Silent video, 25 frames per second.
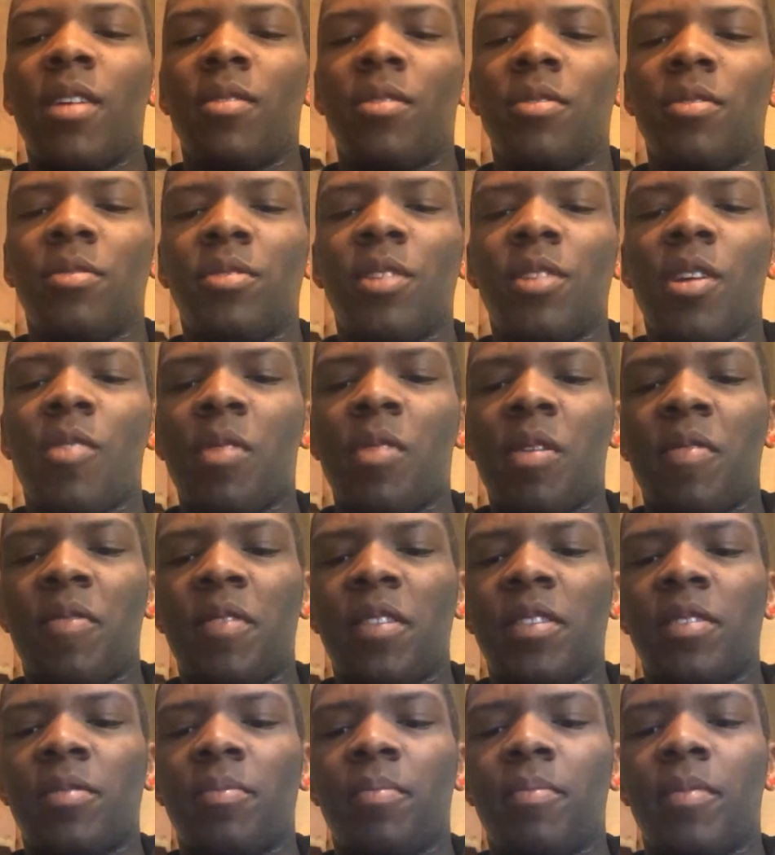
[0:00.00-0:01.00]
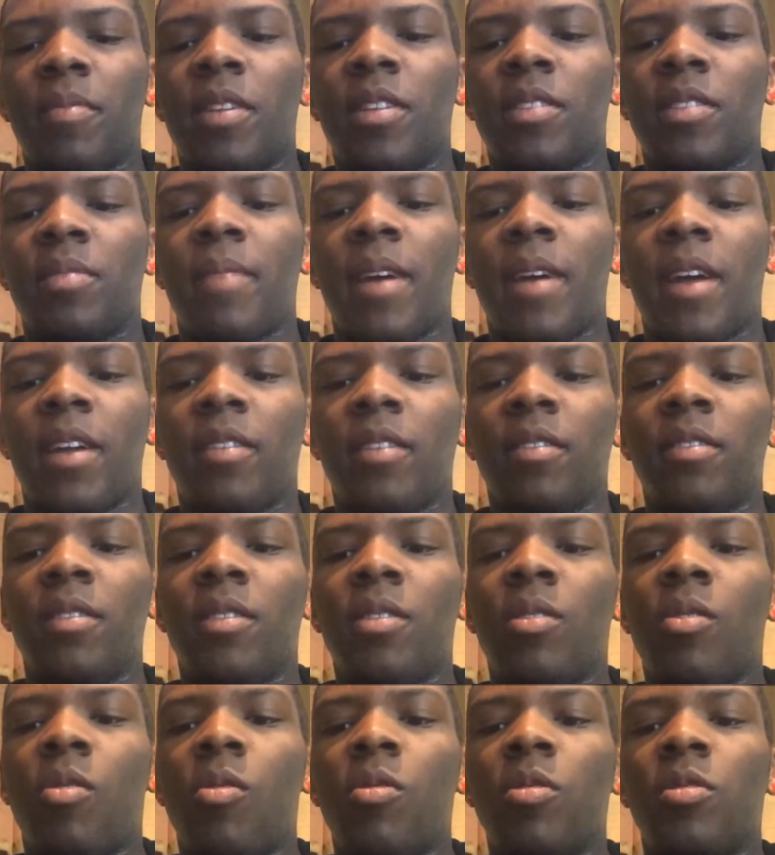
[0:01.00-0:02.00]
I don't know, start wherever, it doesn't matter.
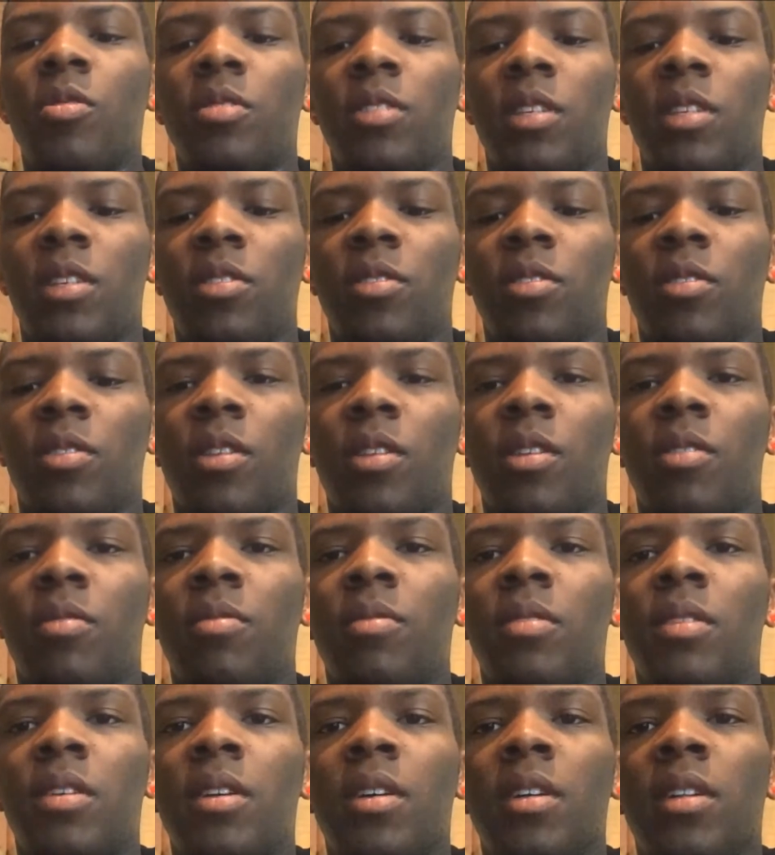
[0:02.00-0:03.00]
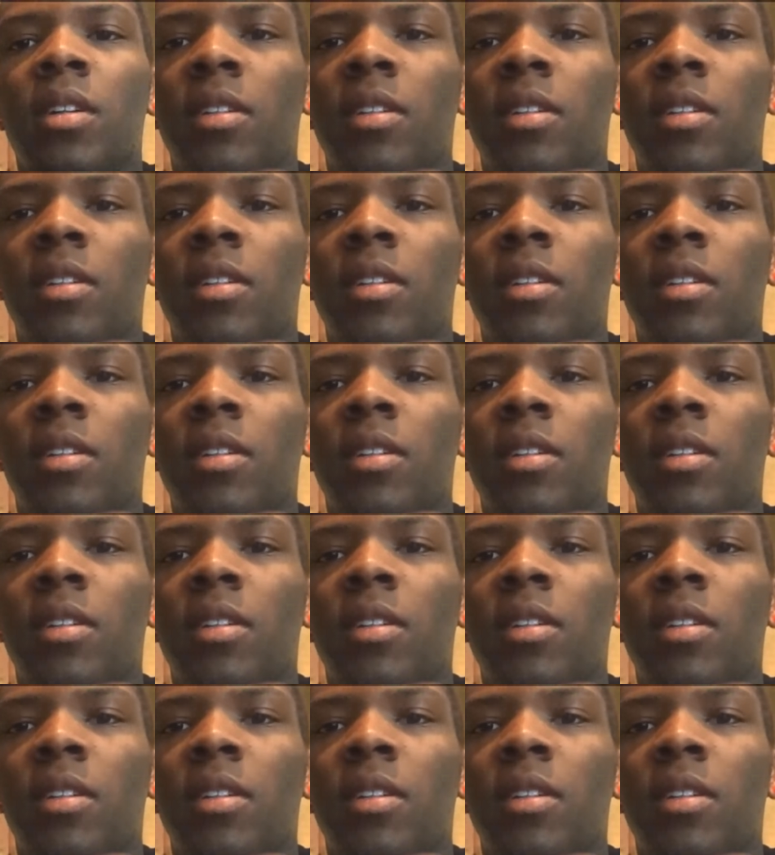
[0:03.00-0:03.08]
Corner is easier though.